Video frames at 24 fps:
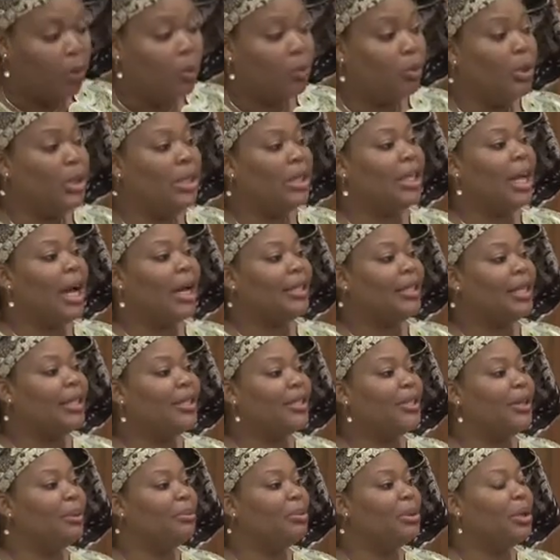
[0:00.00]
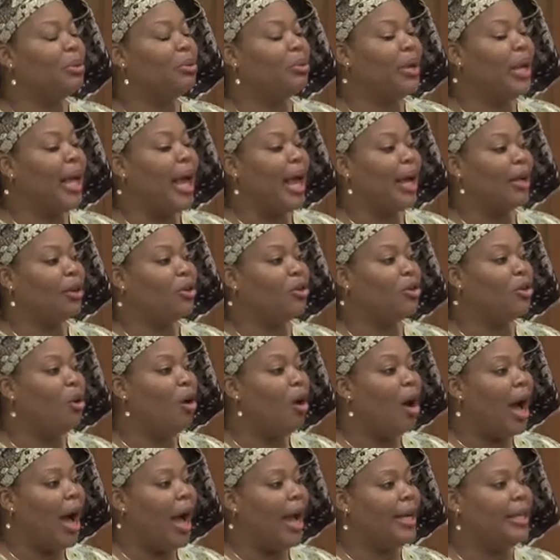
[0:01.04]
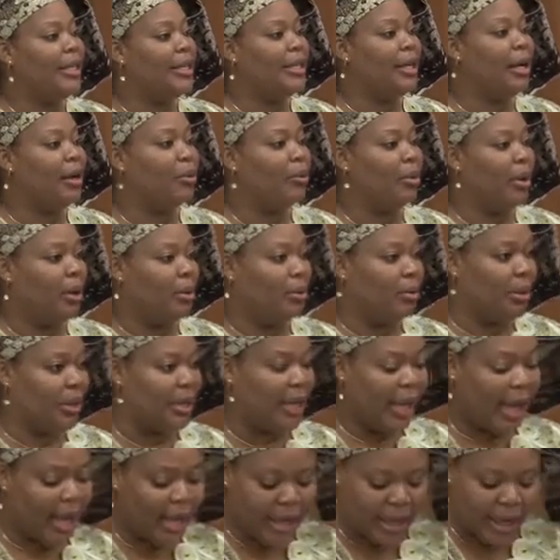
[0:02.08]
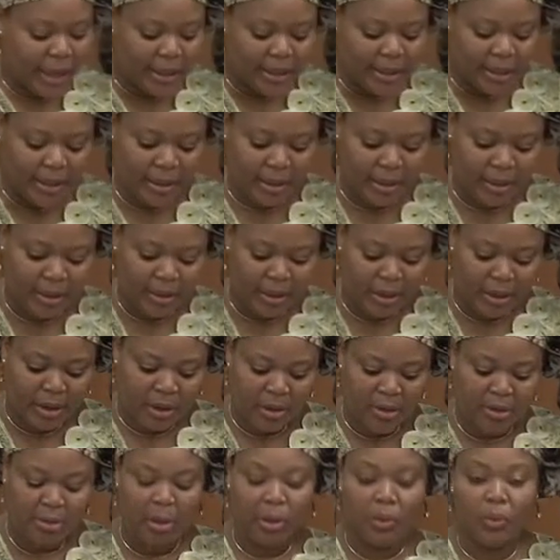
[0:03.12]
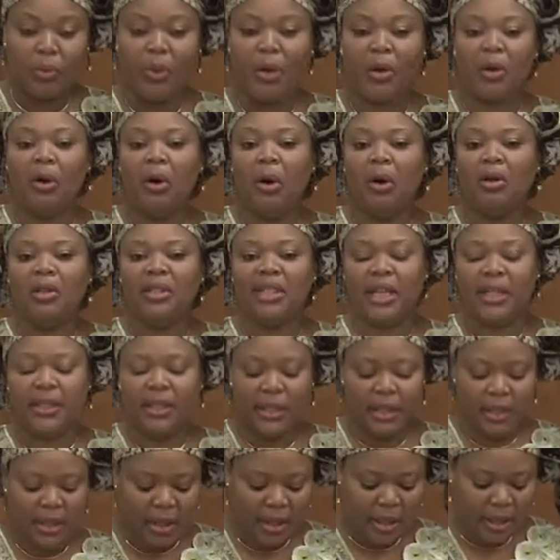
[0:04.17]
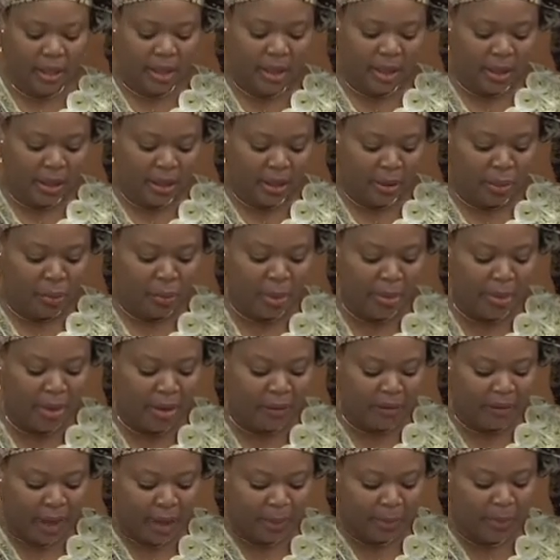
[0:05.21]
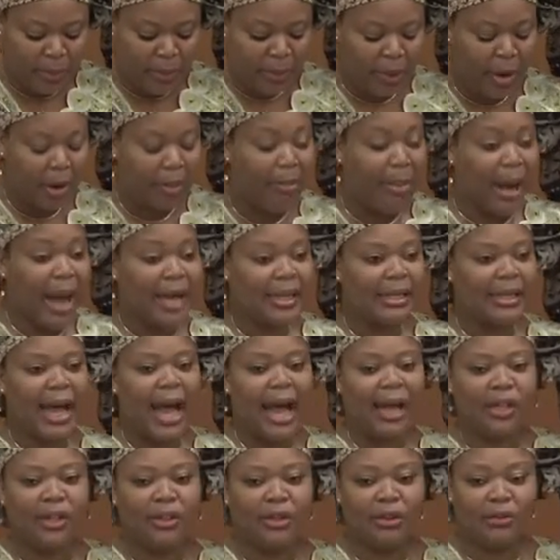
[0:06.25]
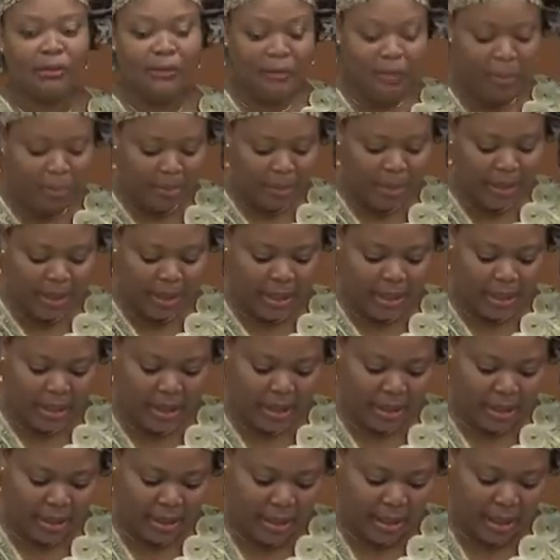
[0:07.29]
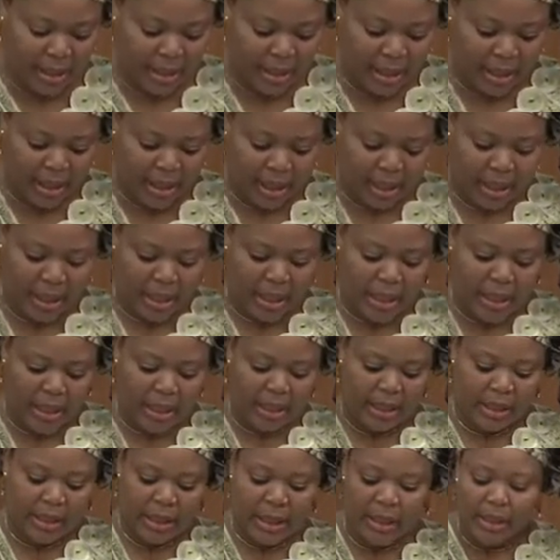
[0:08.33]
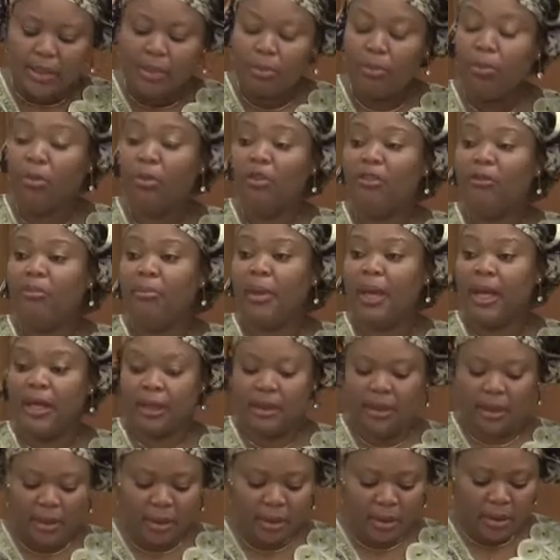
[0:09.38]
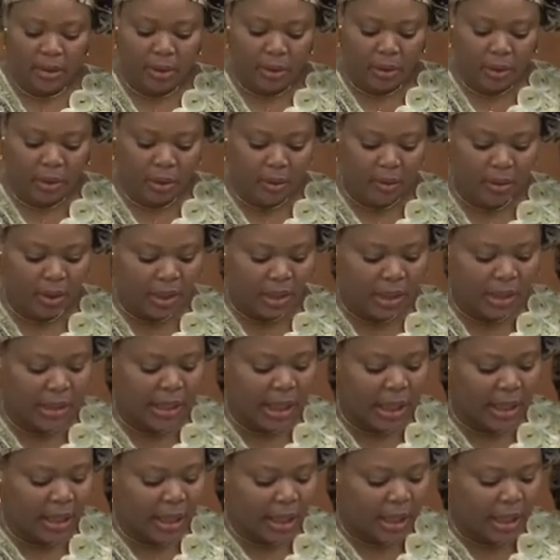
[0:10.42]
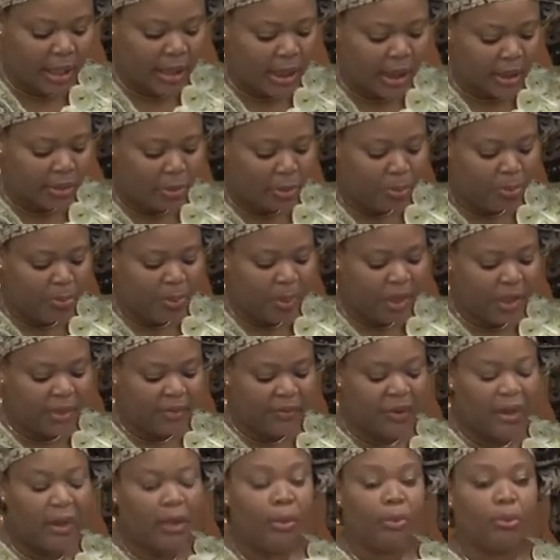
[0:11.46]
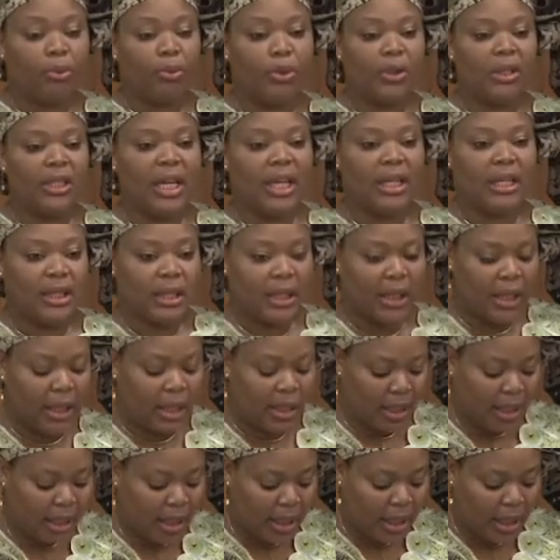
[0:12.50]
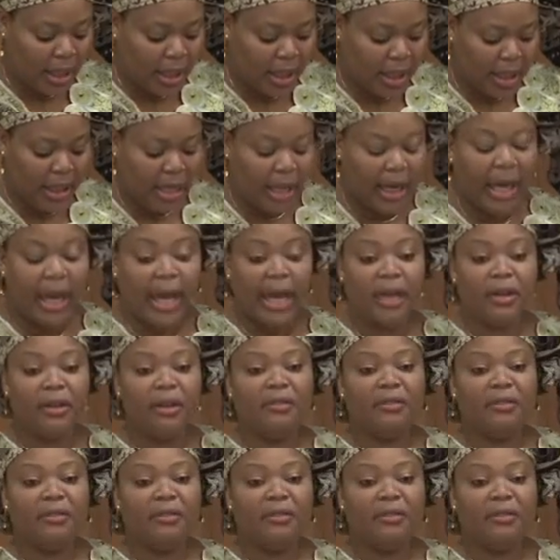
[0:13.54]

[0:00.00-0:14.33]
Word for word: We started something we had no idea where it was headed, but we called it the Women of Liberia Mass Action for Peace. This movement was dedicated to peacefully protesting the end